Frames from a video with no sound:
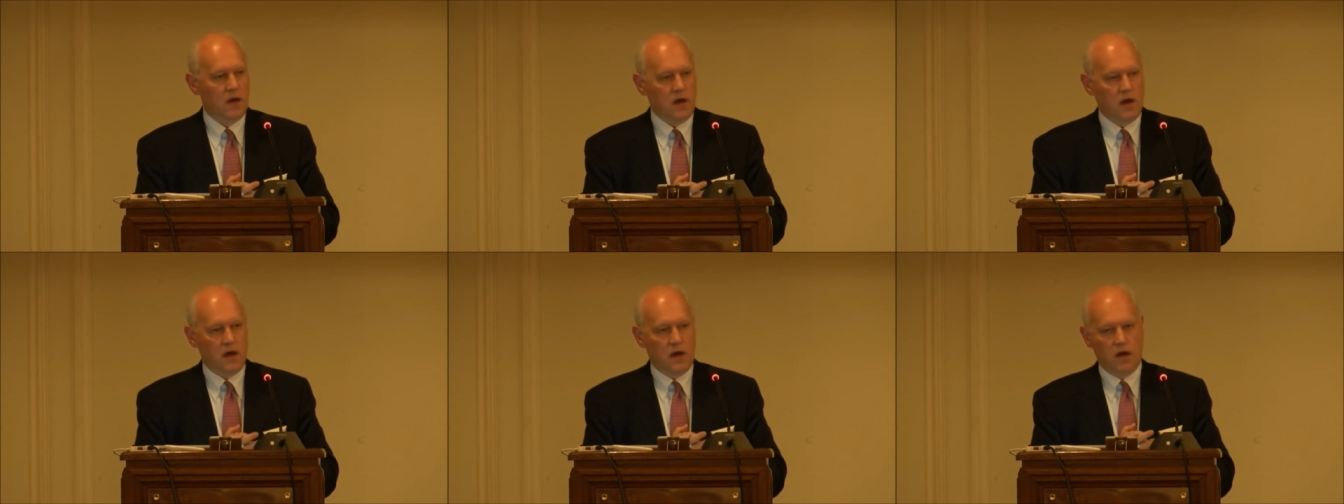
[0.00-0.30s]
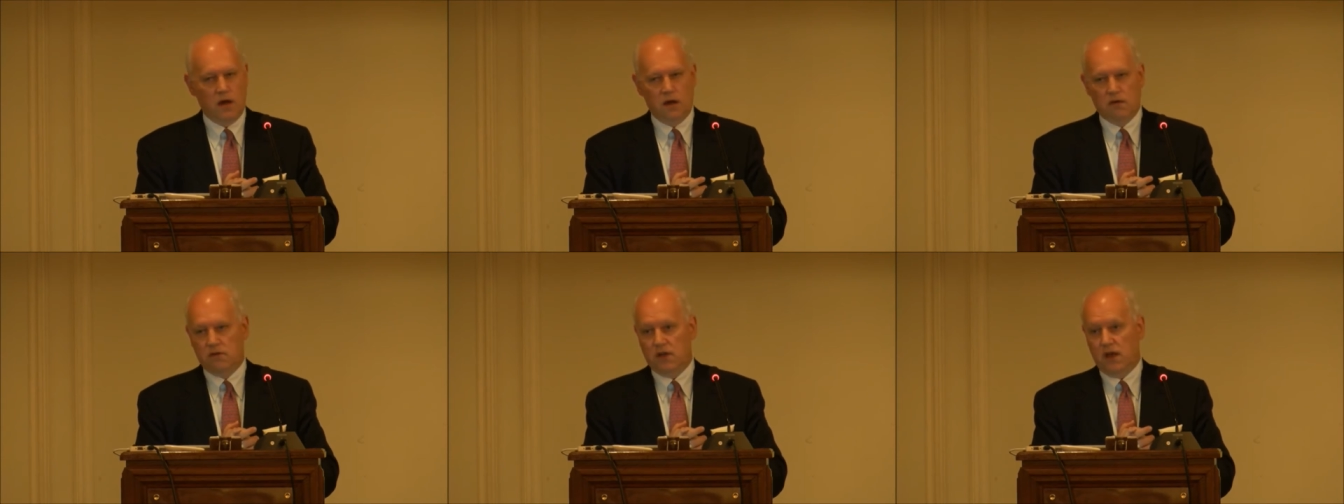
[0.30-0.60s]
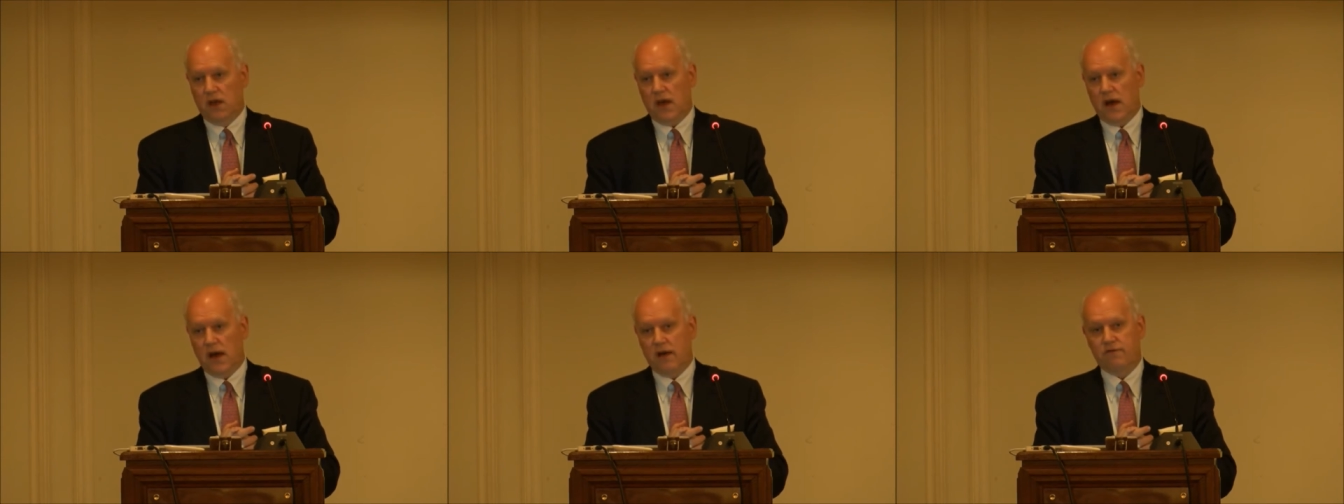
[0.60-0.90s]
Uh,
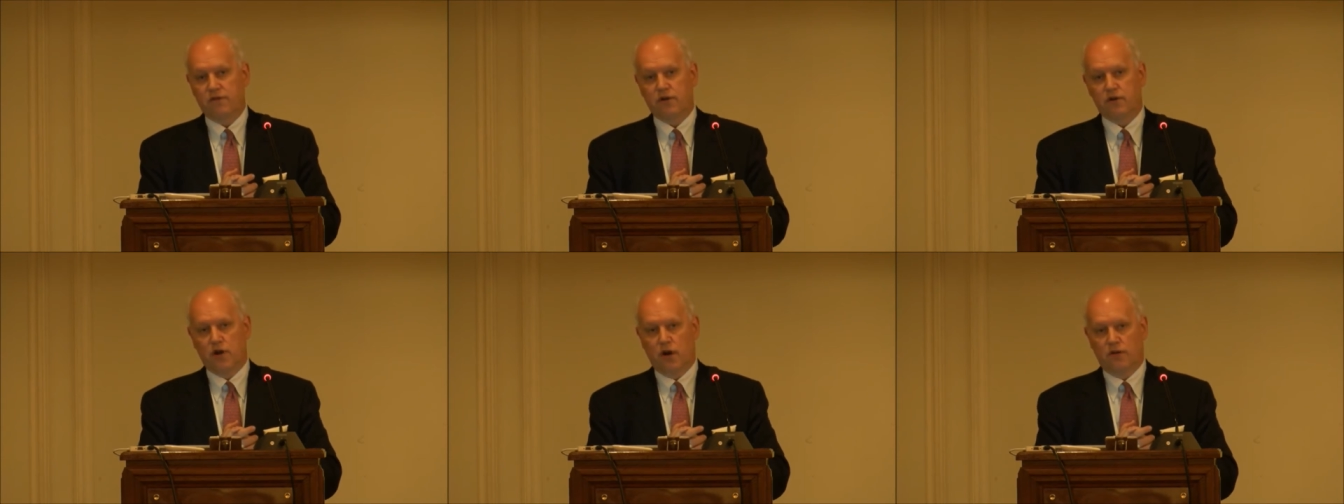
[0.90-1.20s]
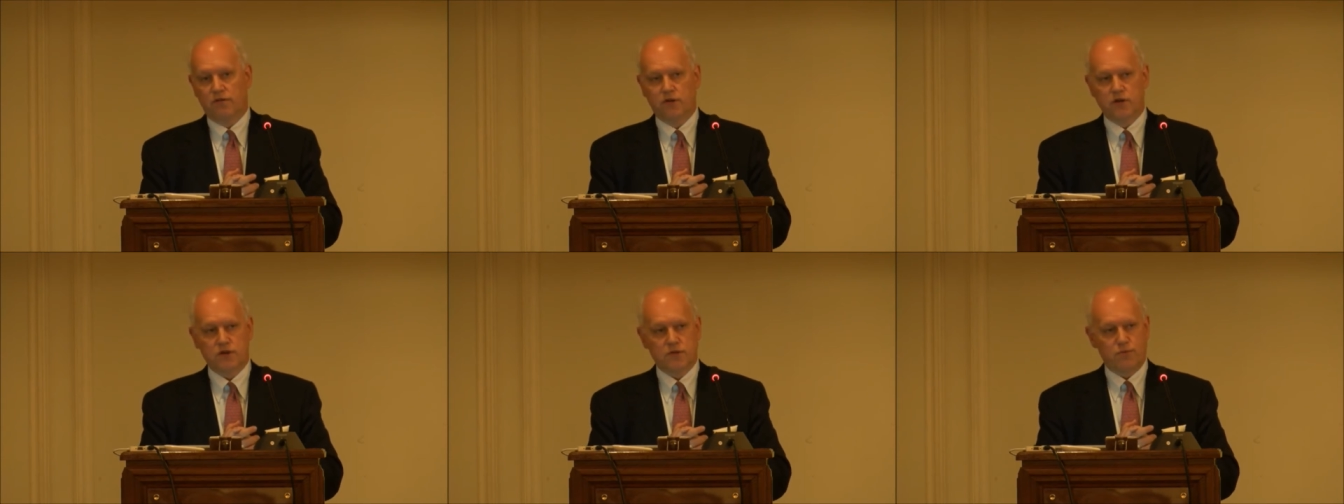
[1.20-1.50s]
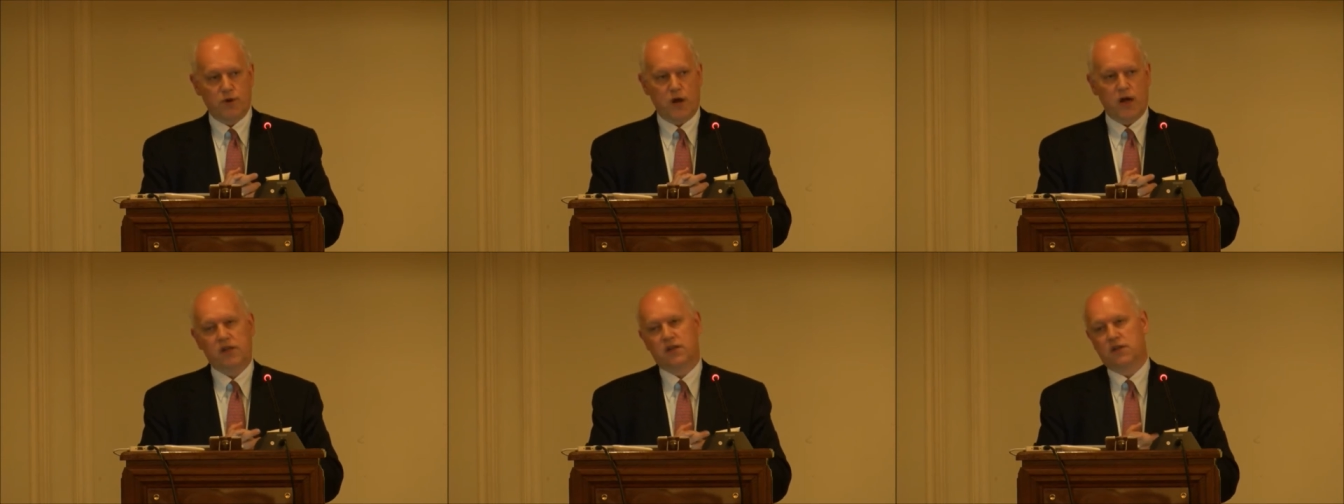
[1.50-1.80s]
they have a
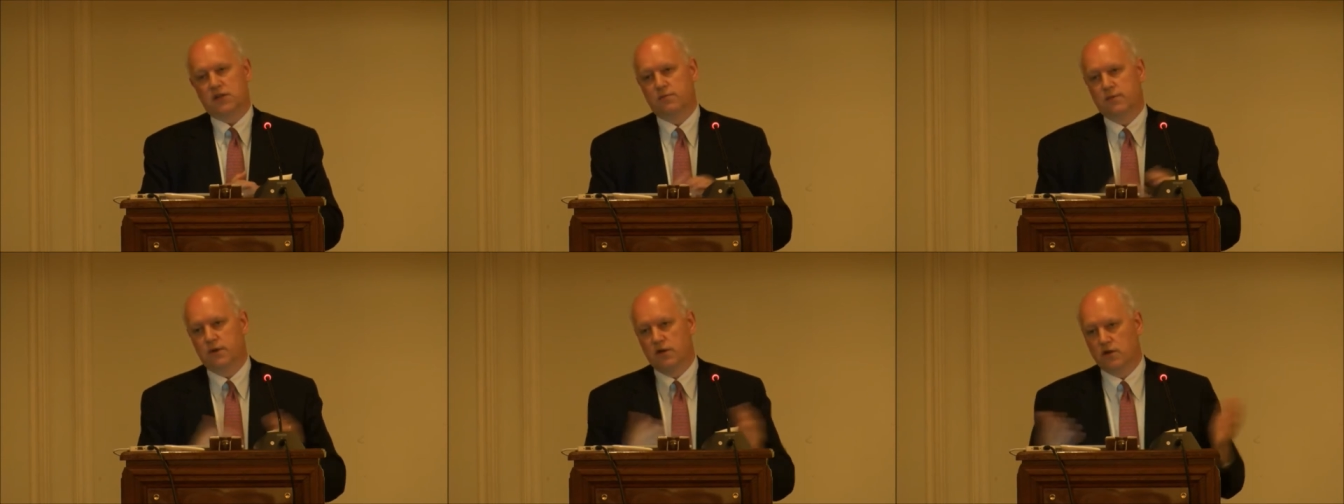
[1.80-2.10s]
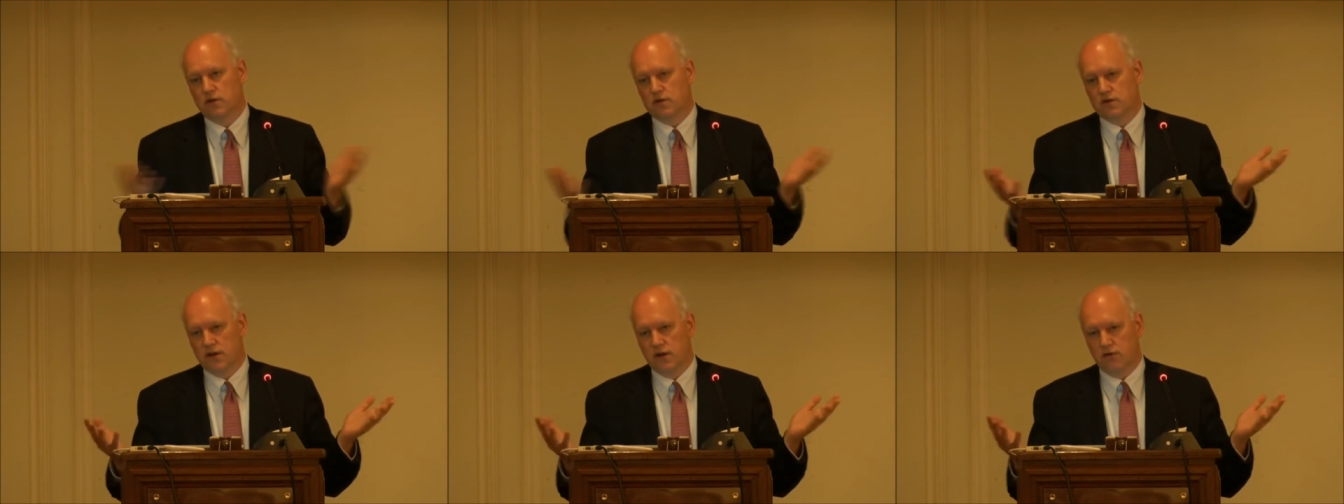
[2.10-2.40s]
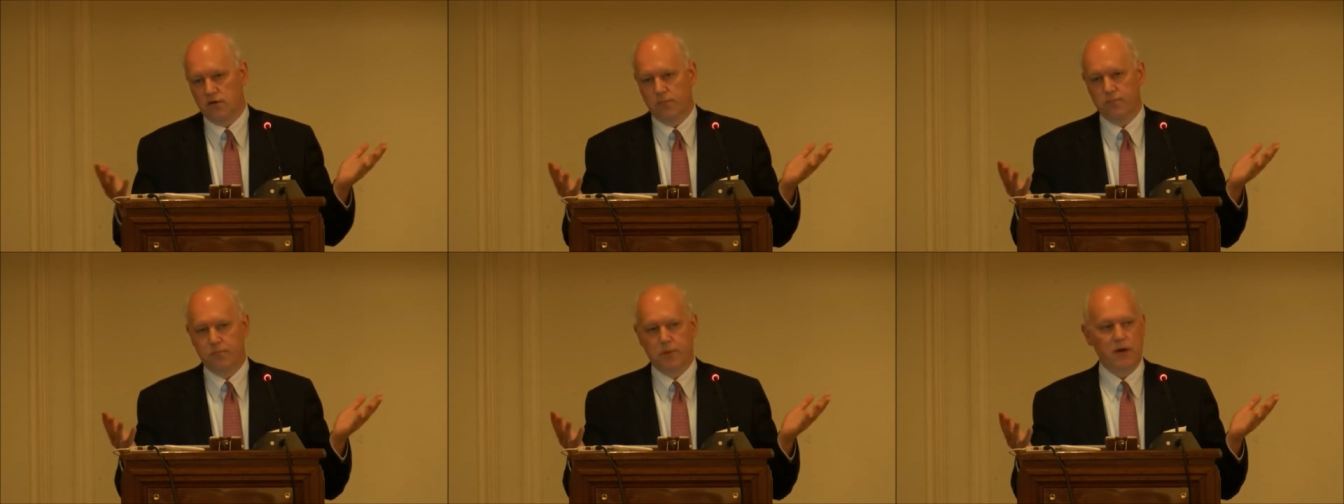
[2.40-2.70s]
governance practice because
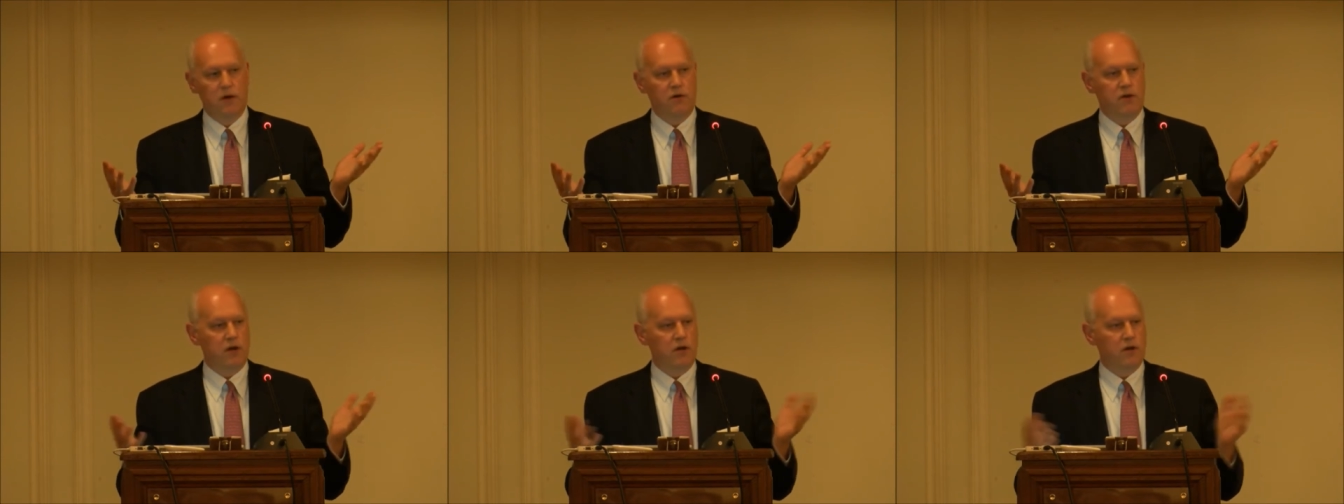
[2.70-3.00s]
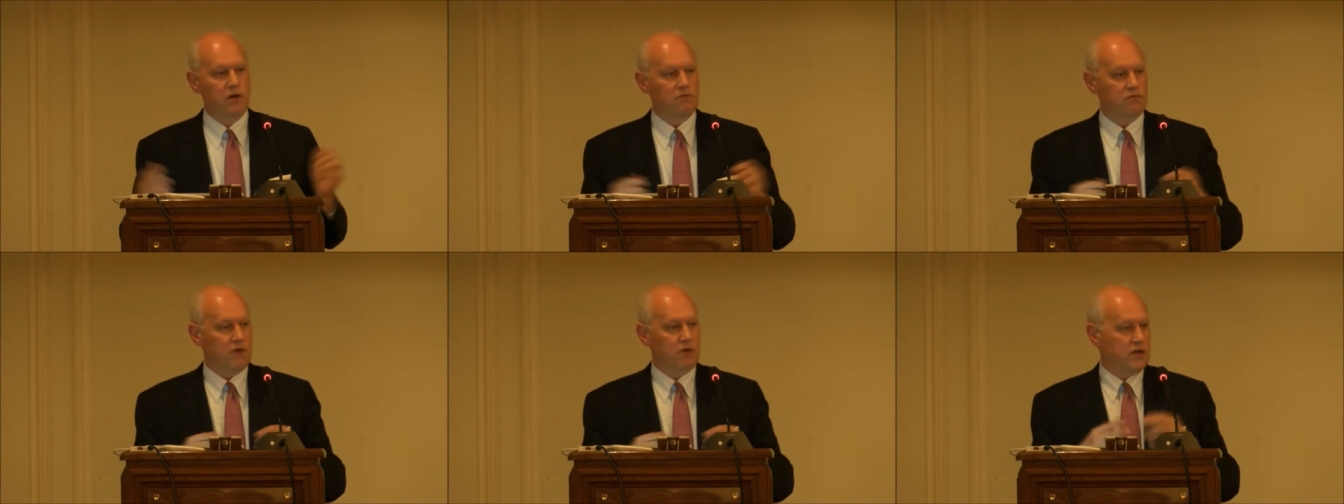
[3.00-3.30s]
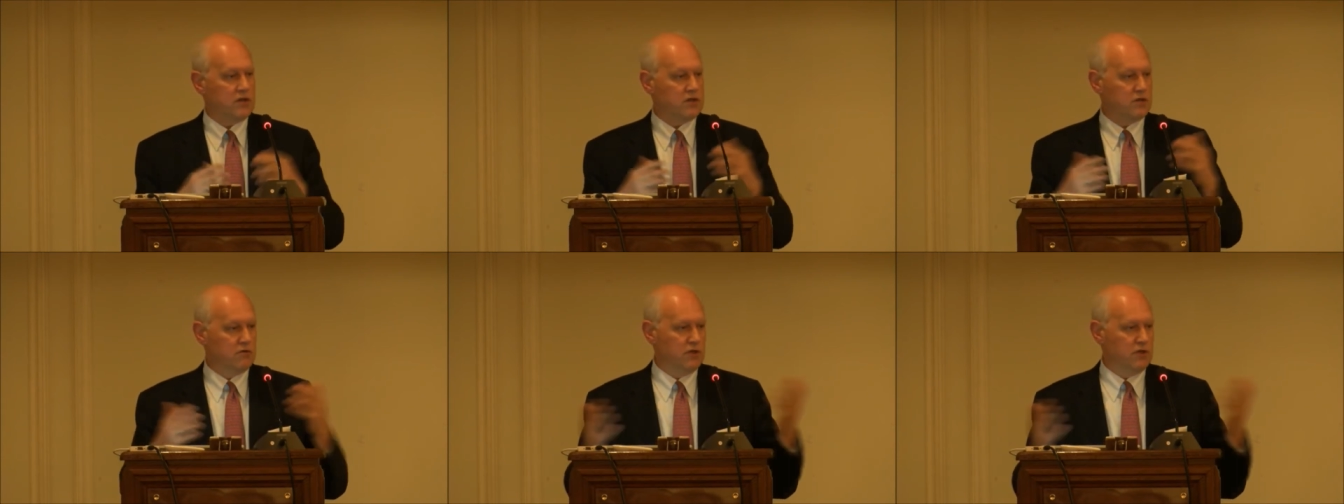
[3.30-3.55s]
they're imperial, right?